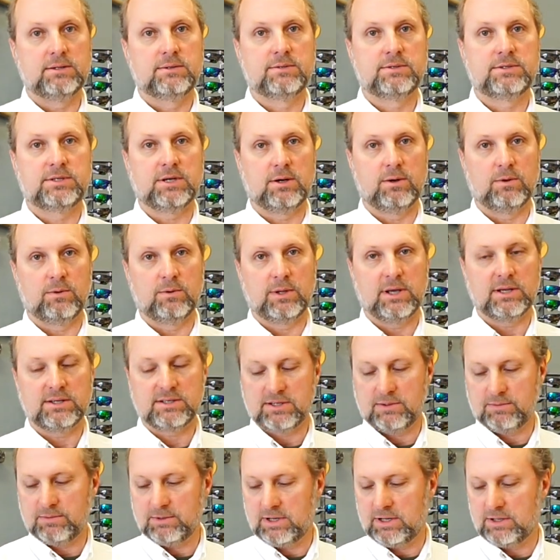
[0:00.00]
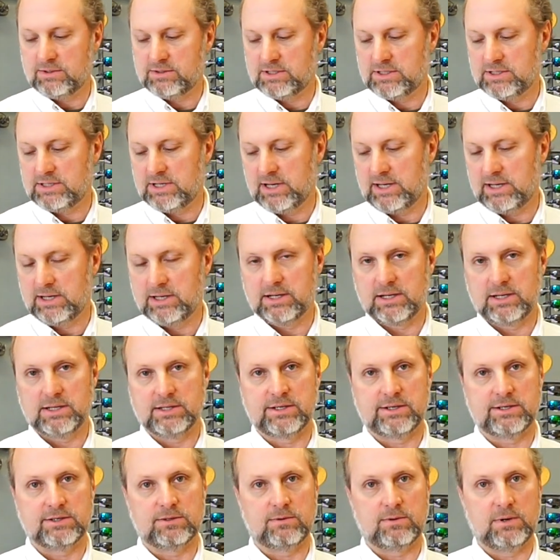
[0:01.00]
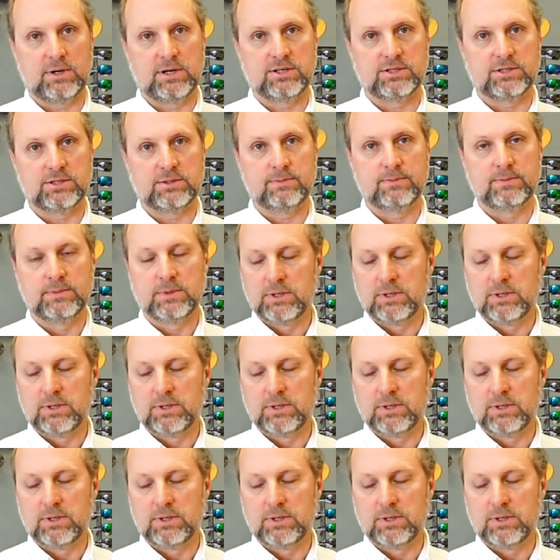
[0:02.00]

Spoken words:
So that's something else to take into consideration.